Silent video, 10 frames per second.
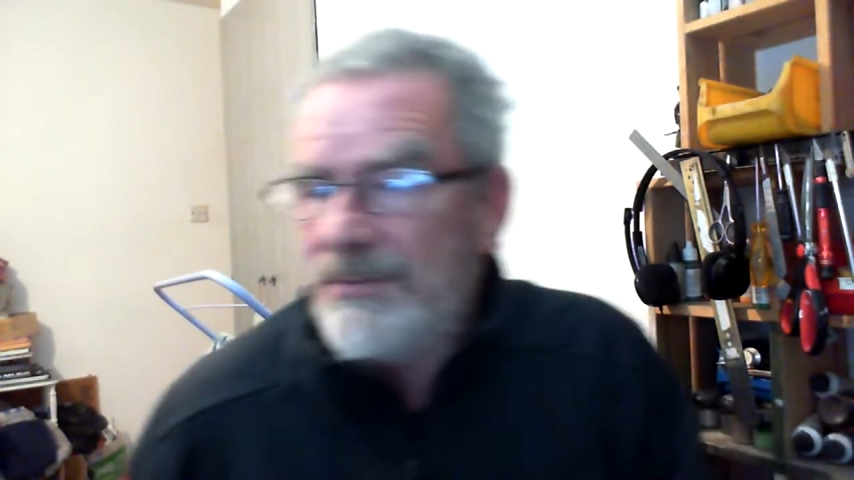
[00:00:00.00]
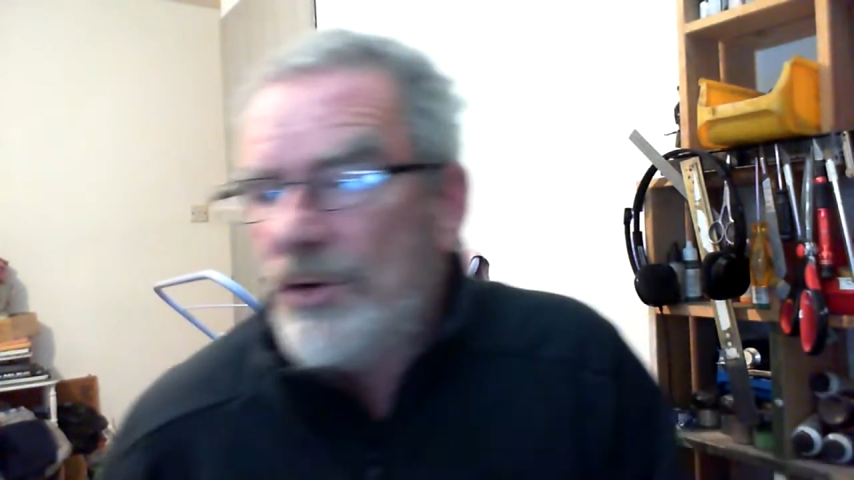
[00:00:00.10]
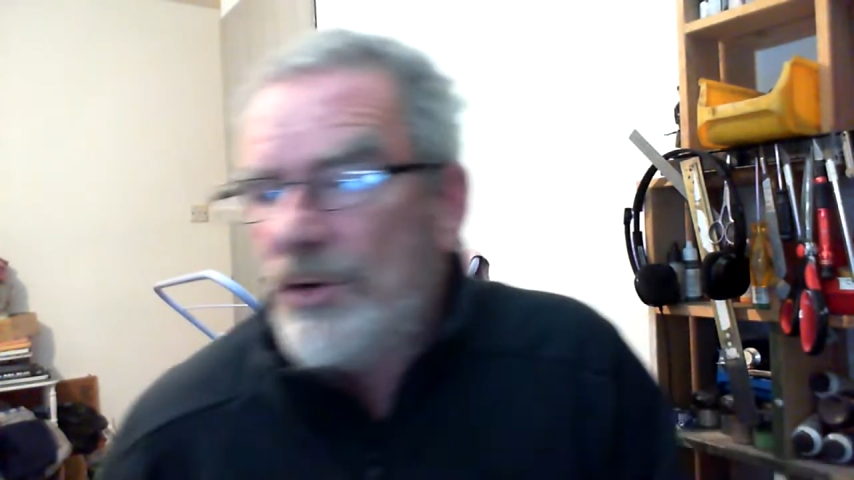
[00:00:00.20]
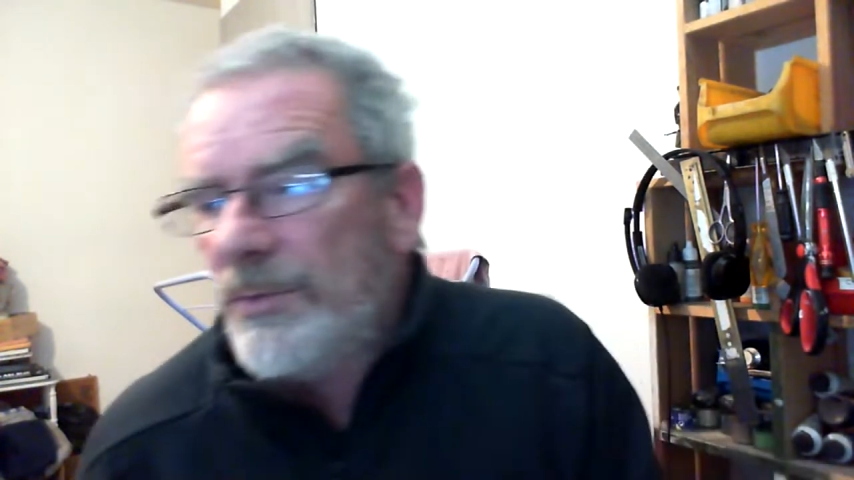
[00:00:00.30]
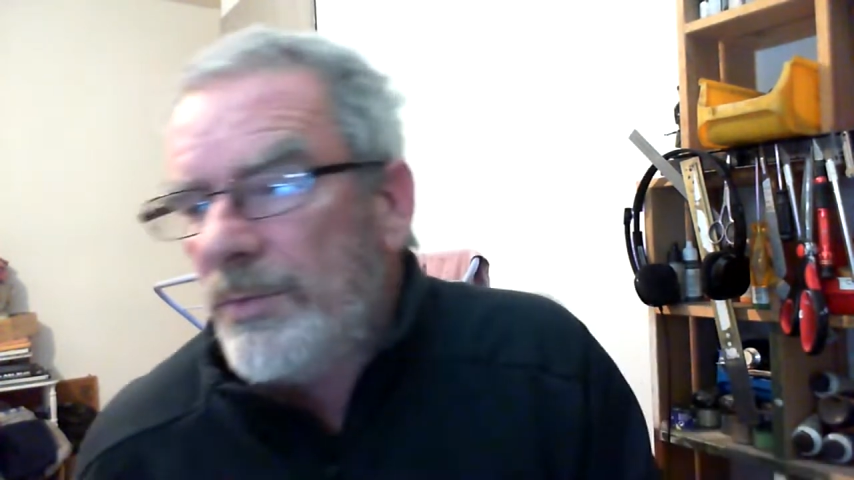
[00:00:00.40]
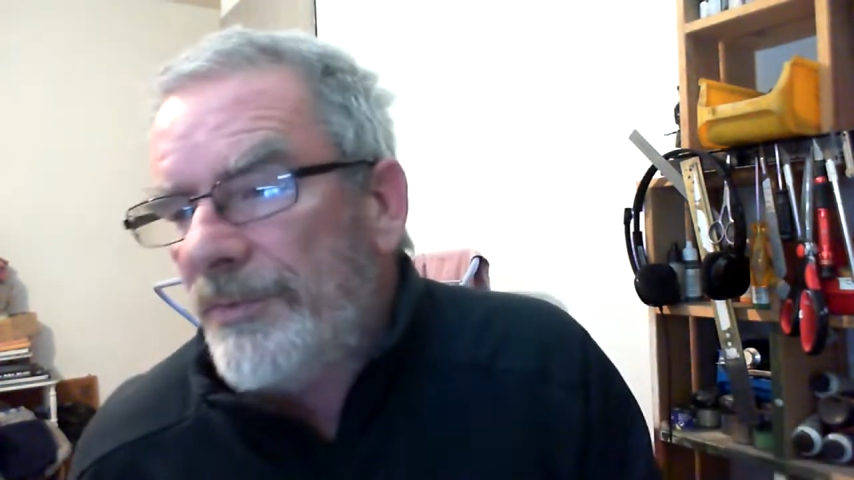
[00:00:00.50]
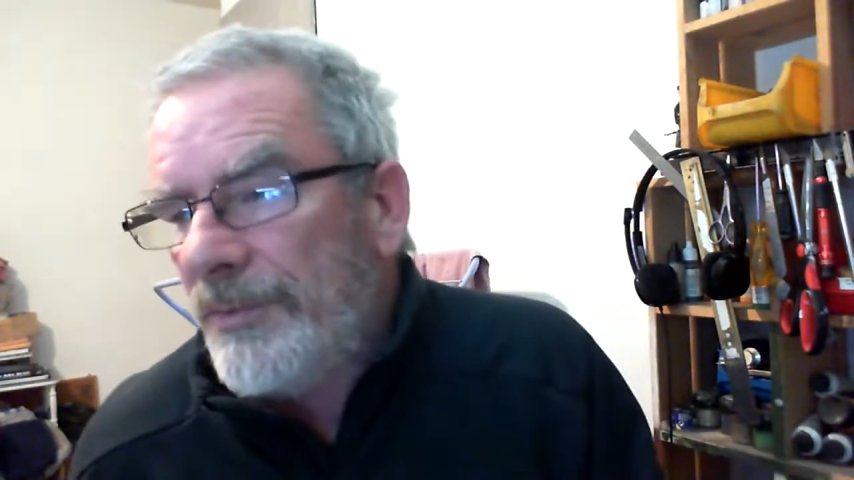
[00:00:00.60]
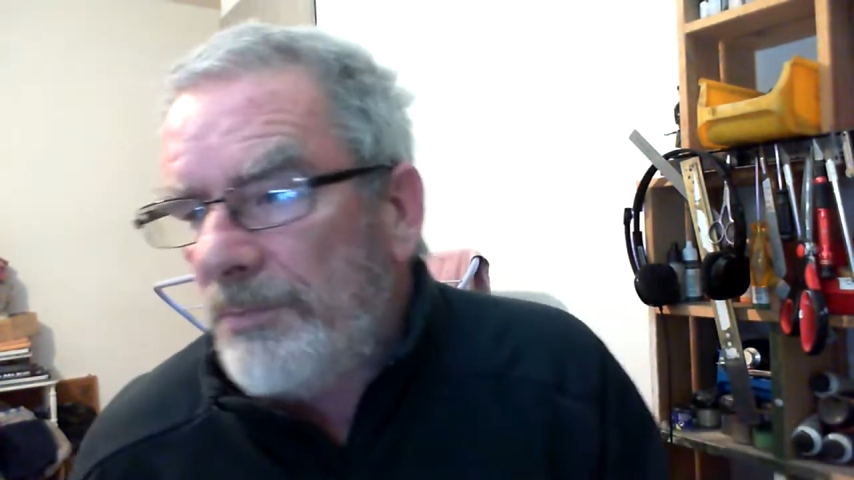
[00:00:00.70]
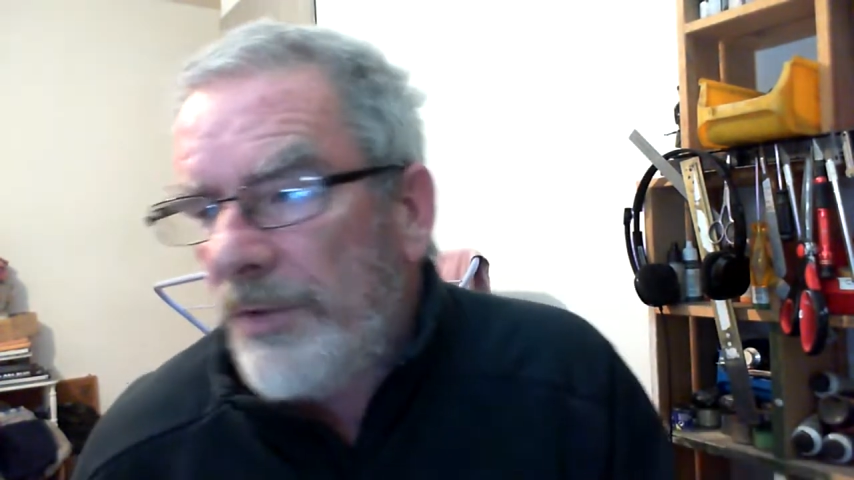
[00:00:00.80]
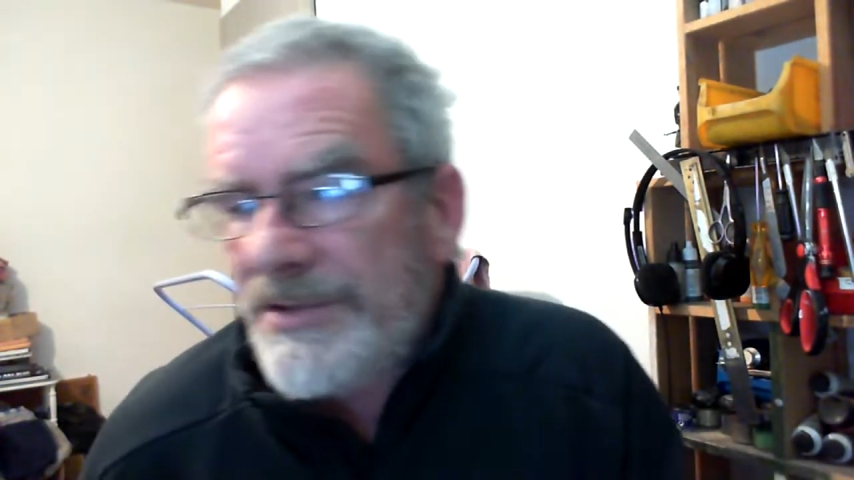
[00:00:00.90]
you know, for
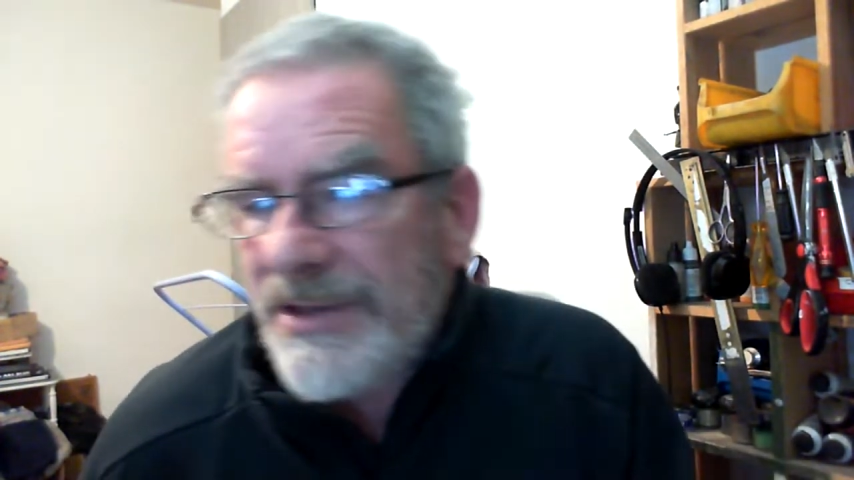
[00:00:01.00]
price of